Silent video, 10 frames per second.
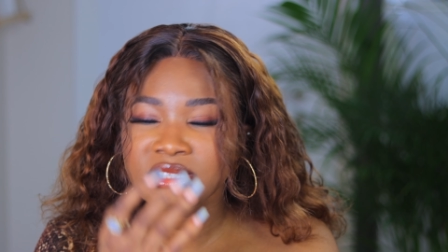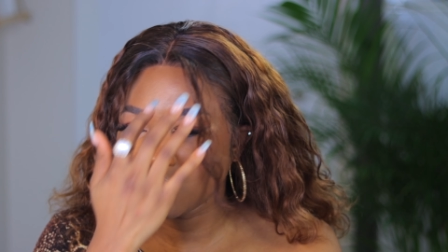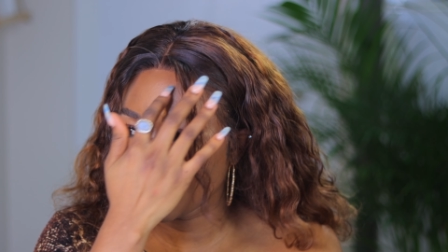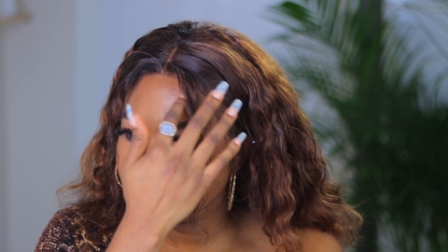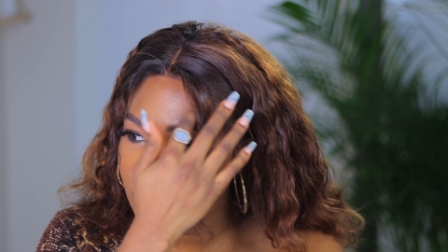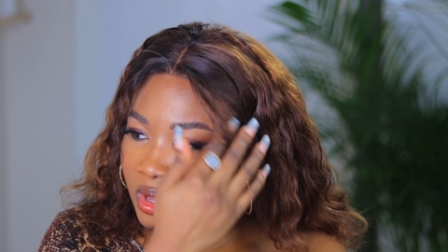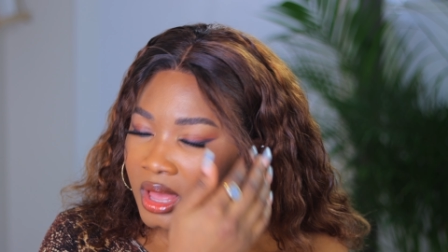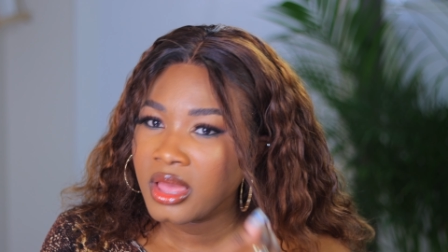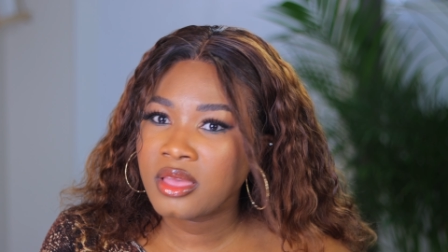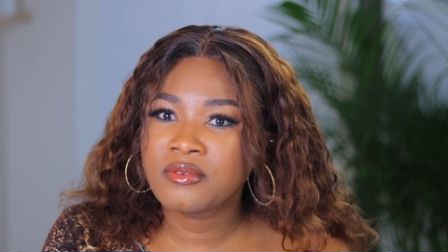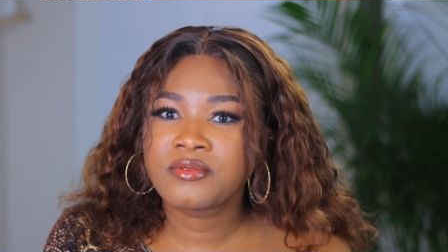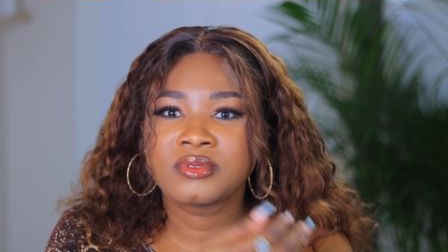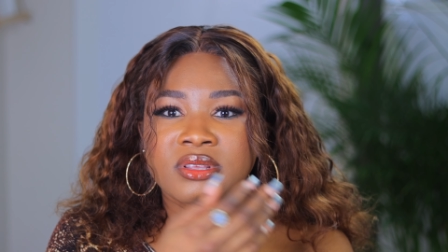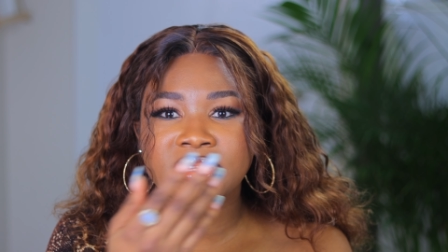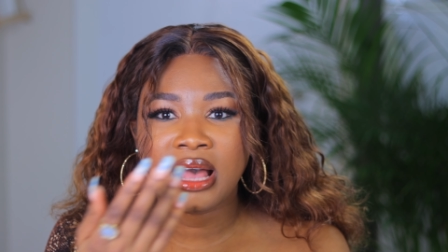It shows you
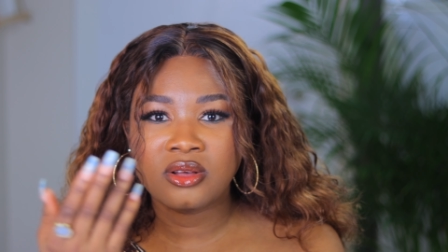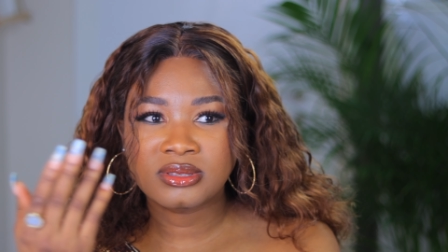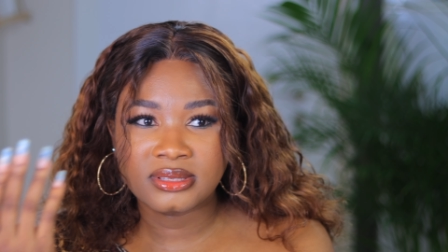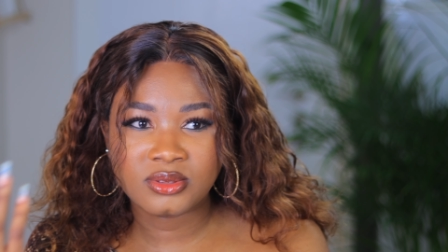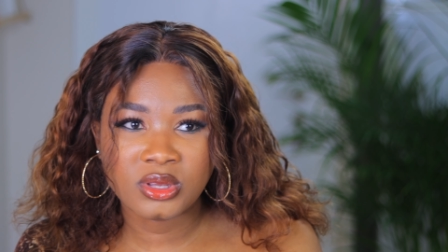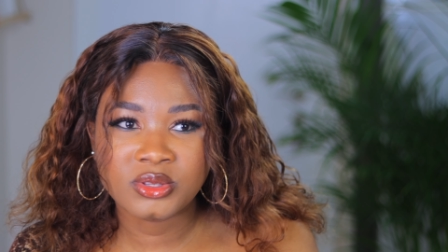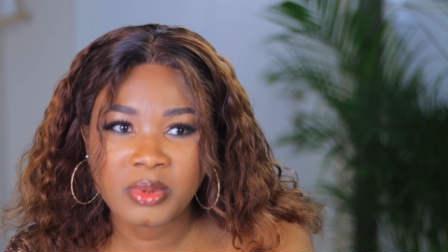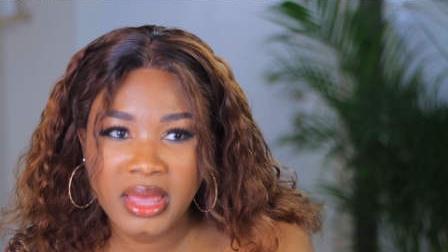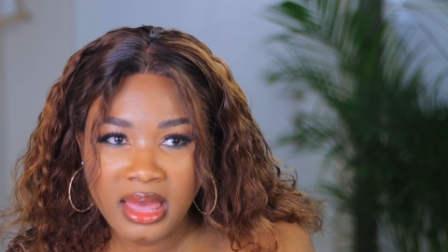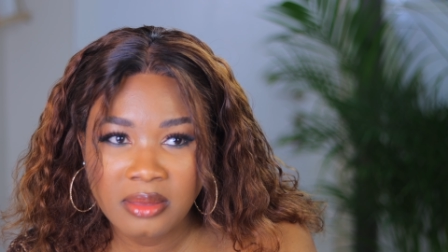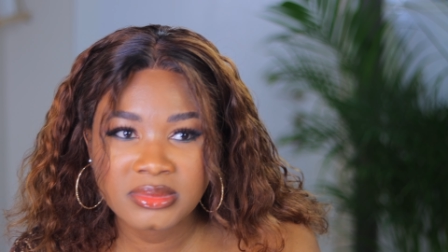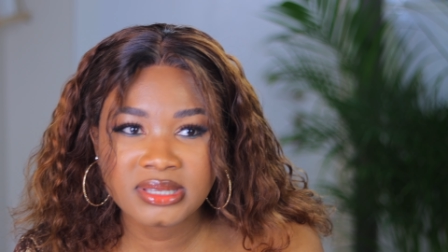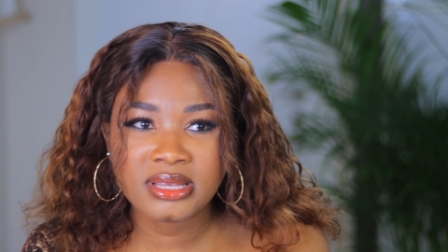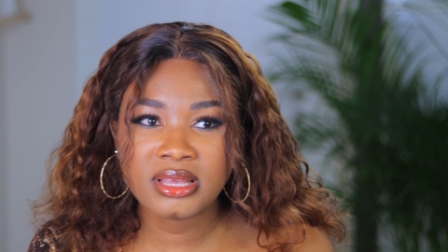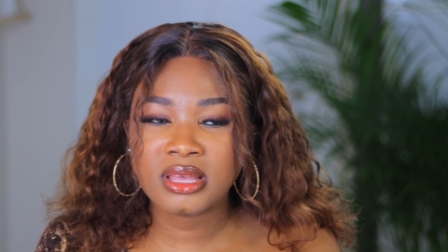if this house is going to be
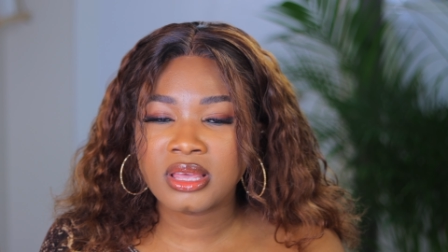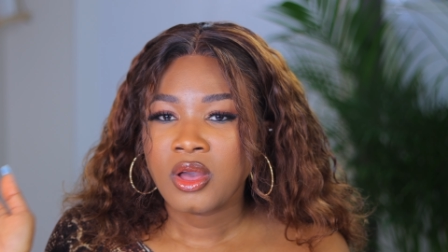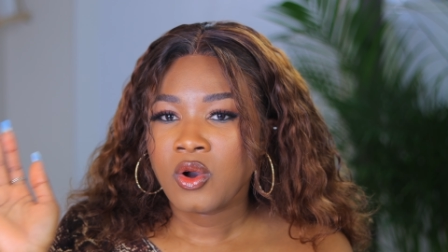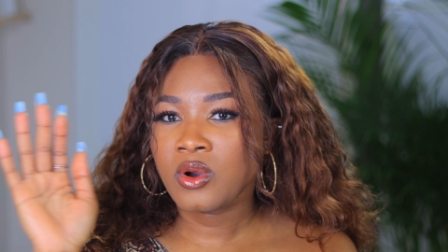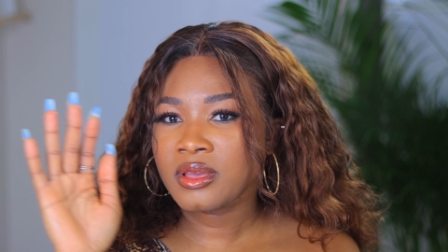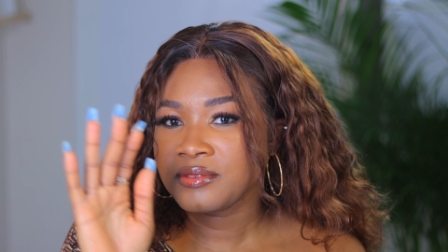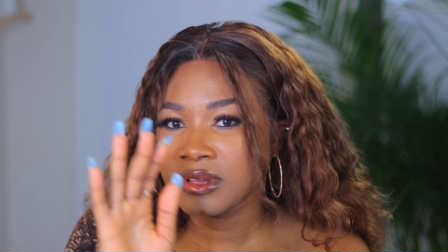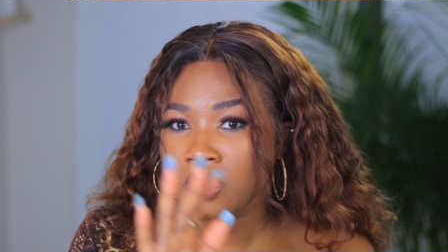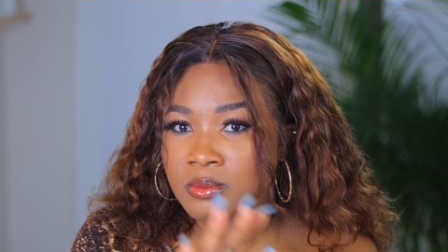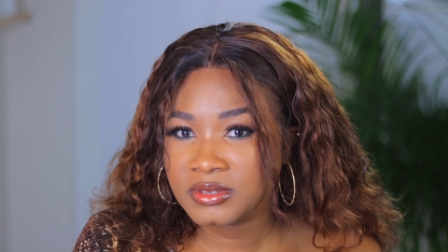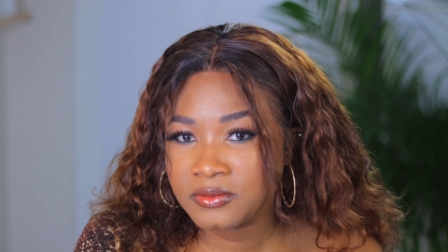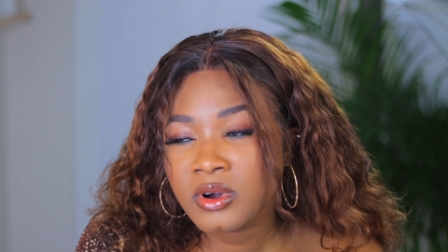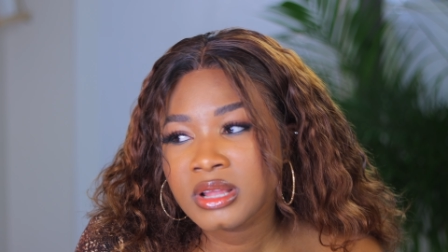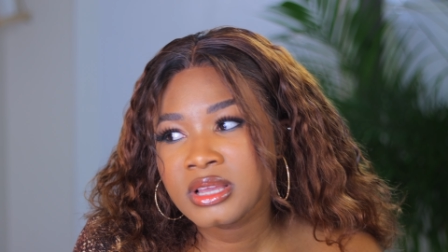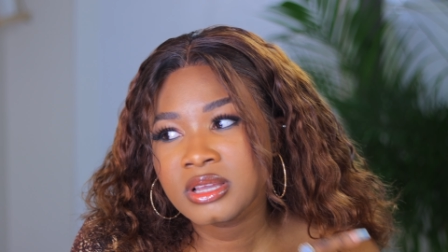empty or if it comes
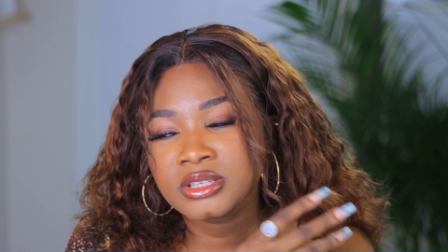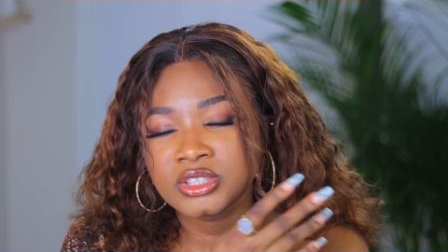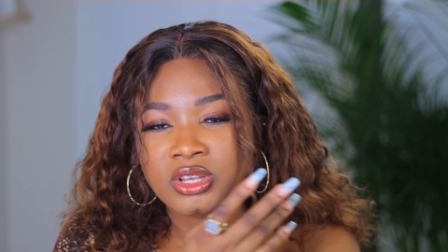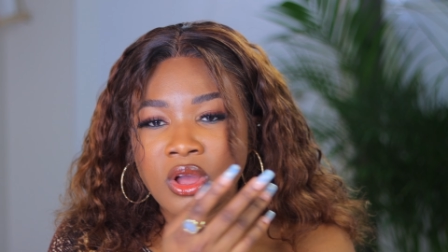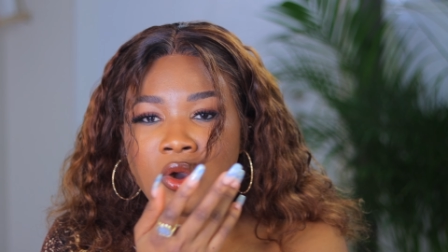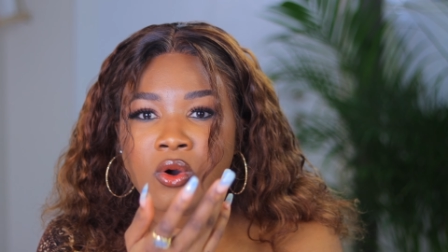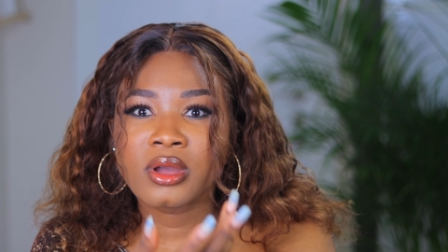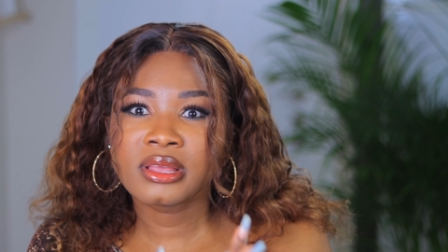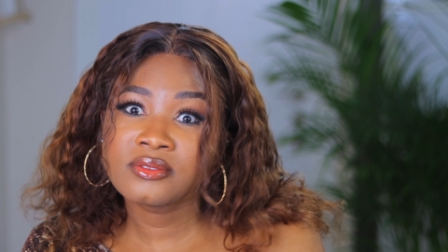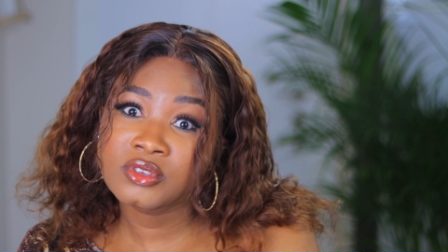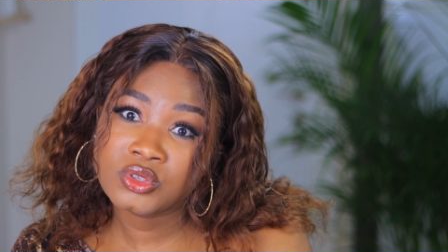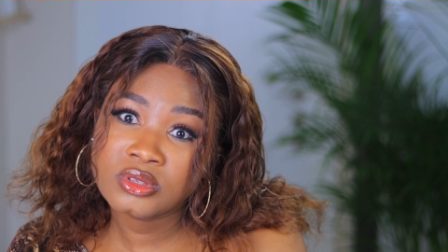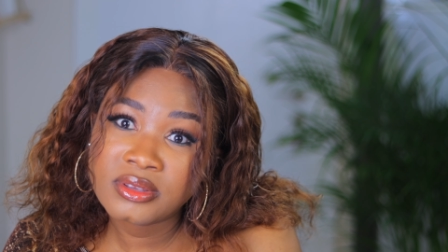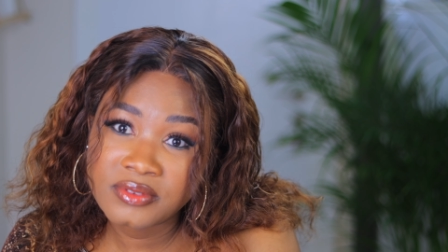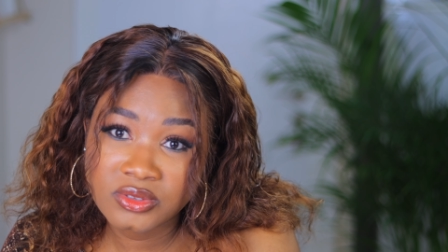furnished, or it even
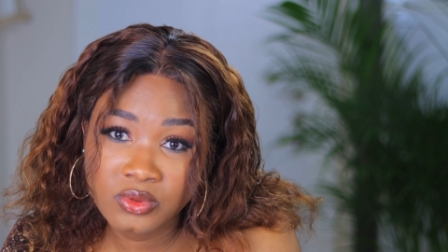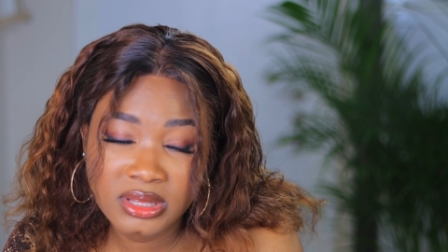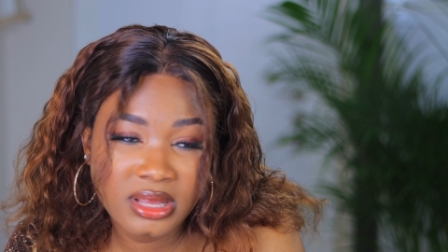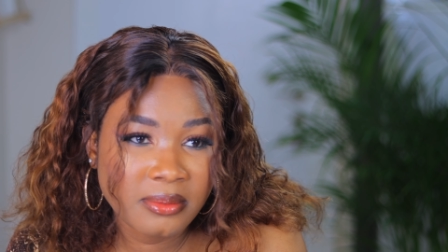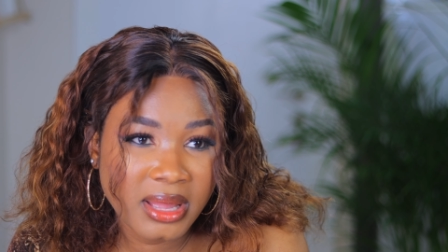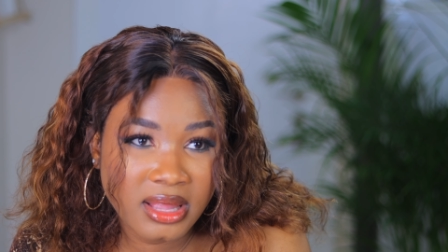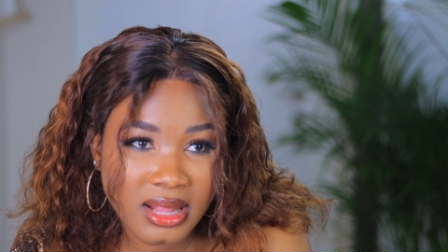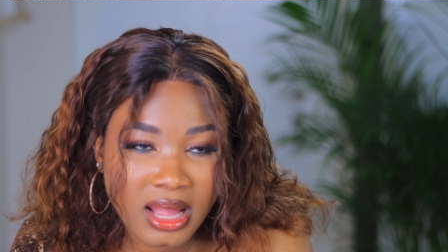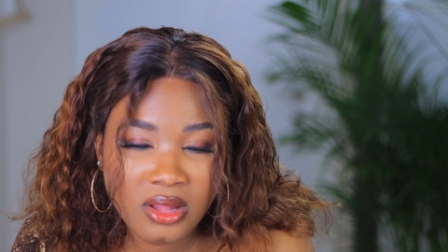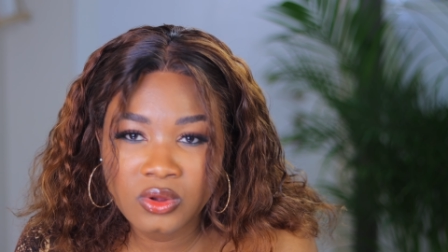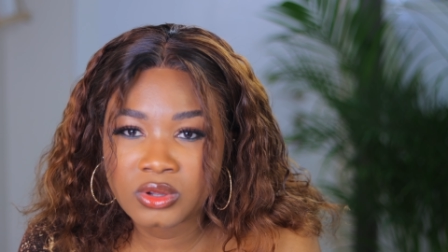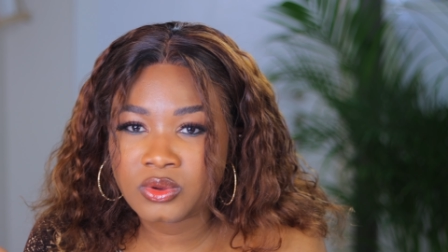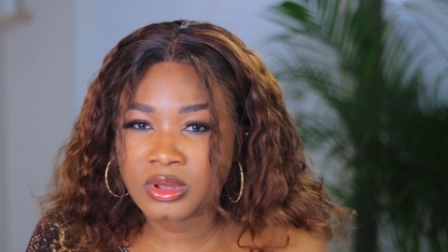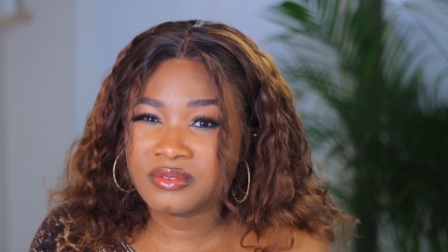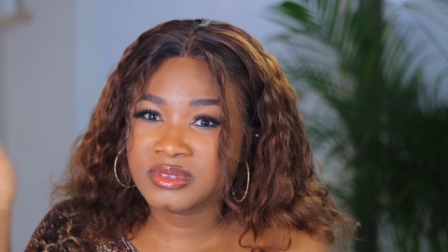shows if it's rented by the landlord
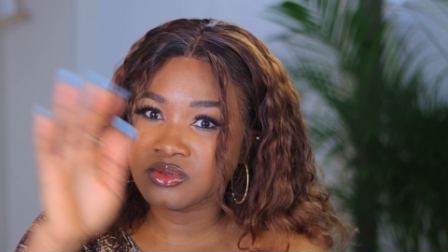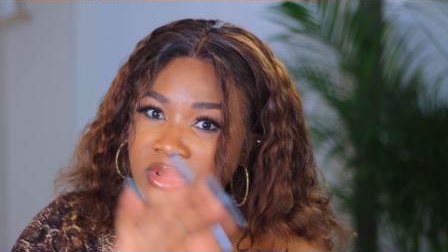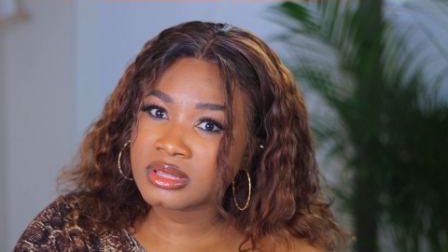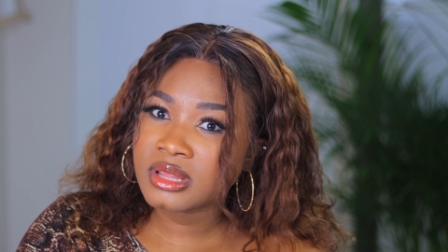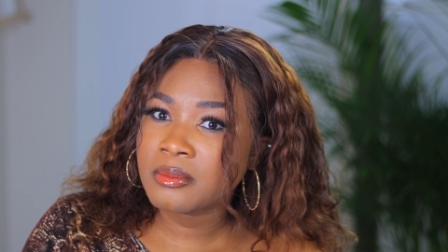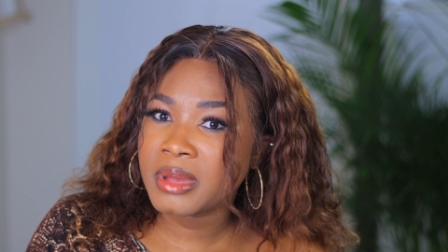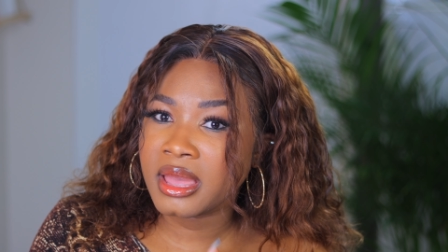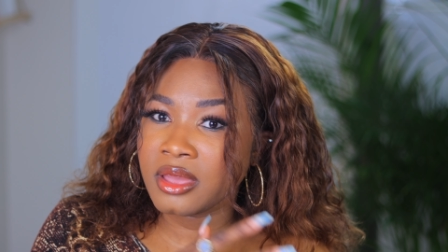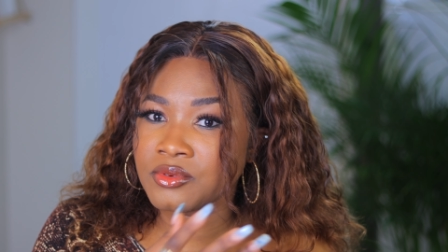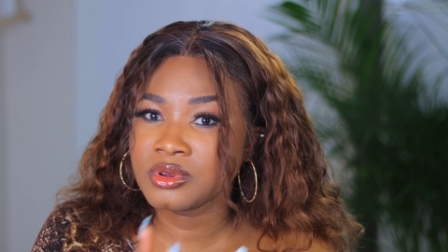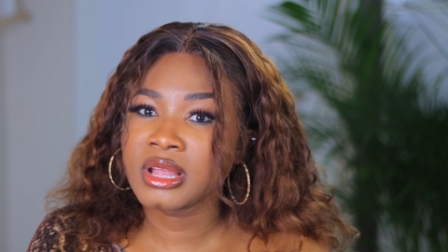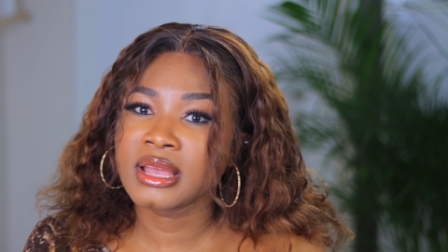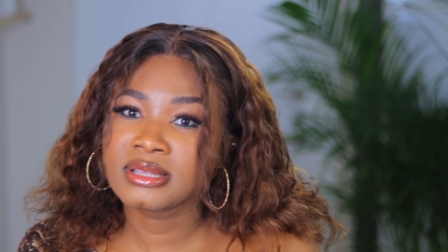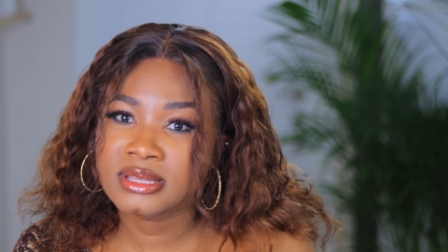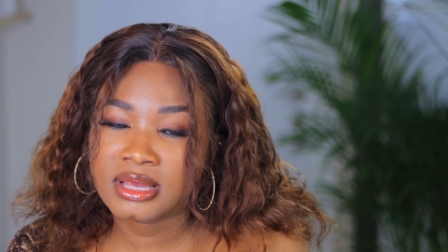or if it's rented by a real
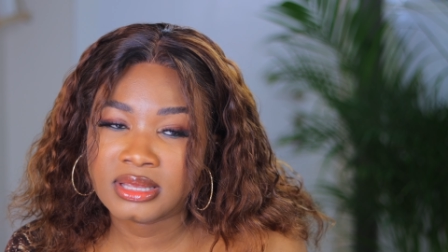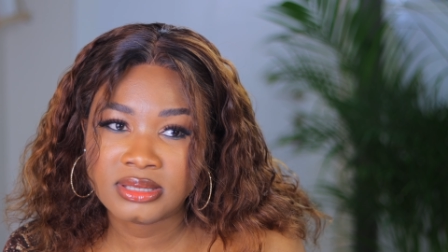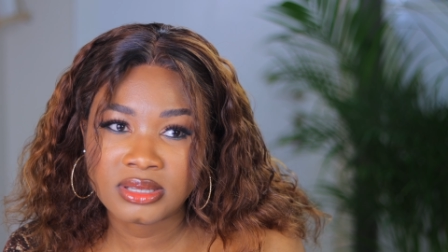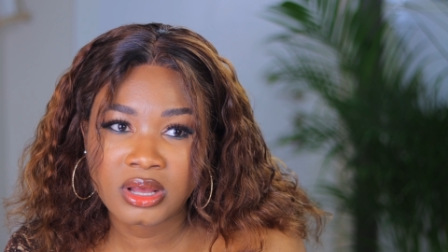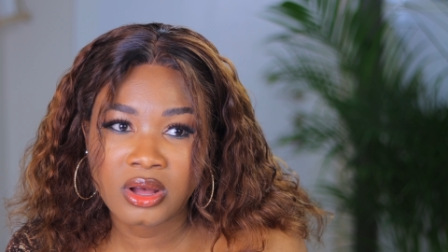estate